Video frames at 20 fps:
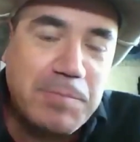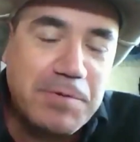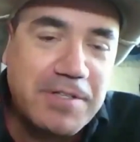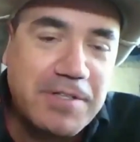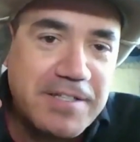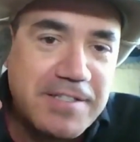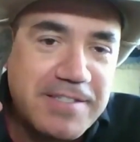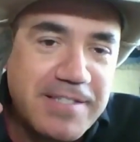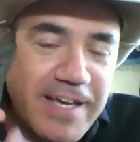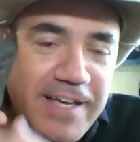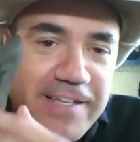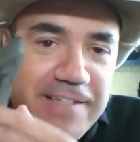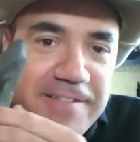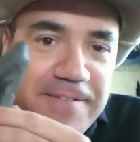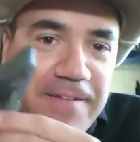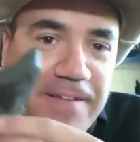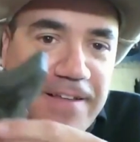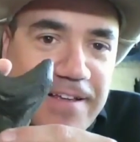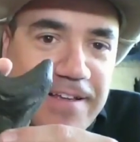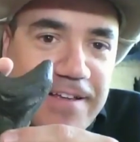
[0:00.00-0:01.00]
in size,
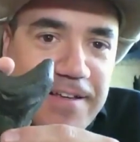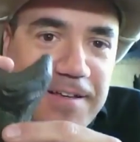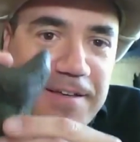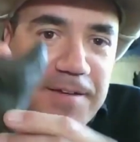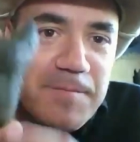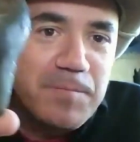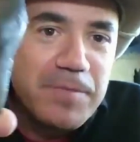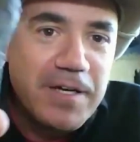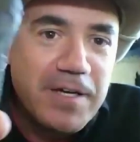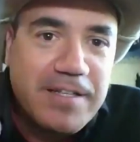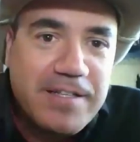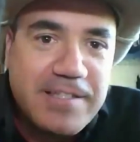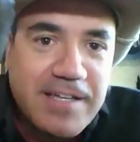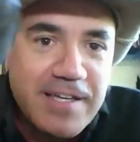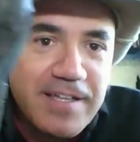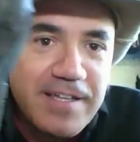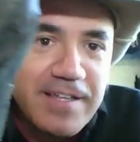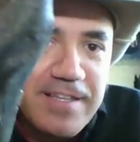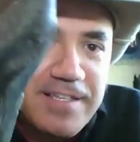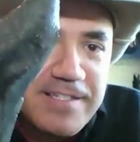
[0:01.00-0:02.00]
but
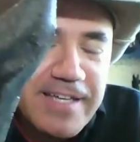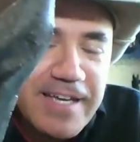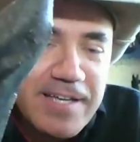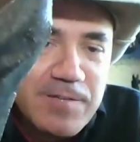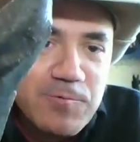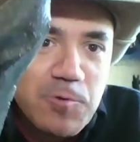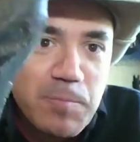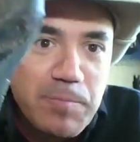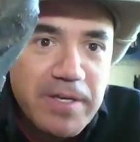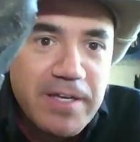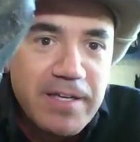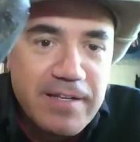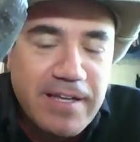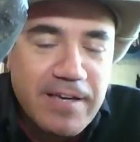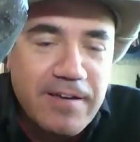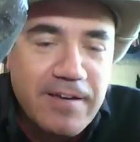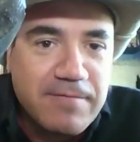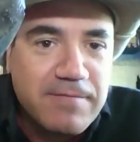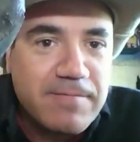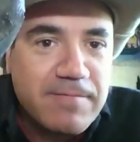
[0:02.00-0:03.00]
these guys were big.
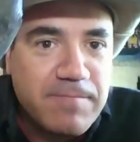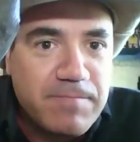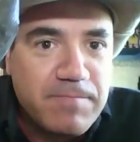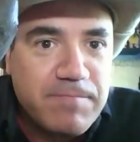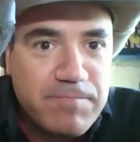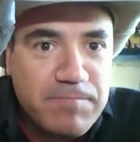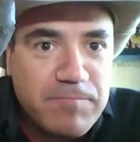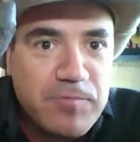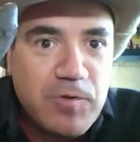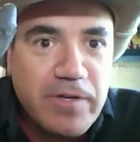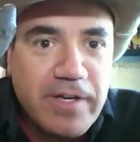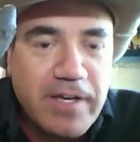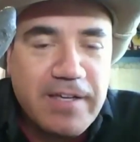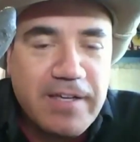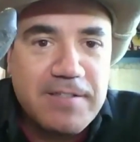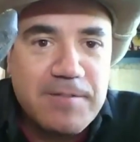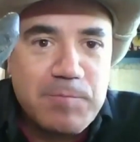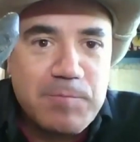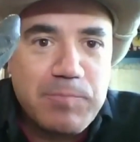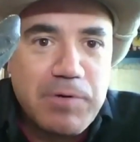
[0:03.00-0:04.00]
Now, you
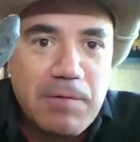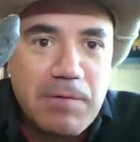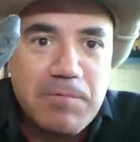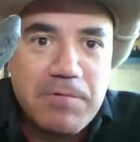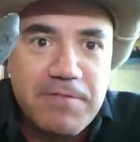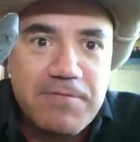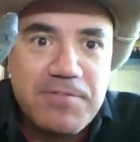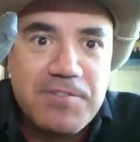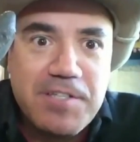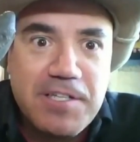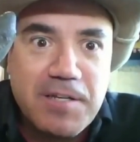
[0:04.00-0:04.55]
guys probably have seen a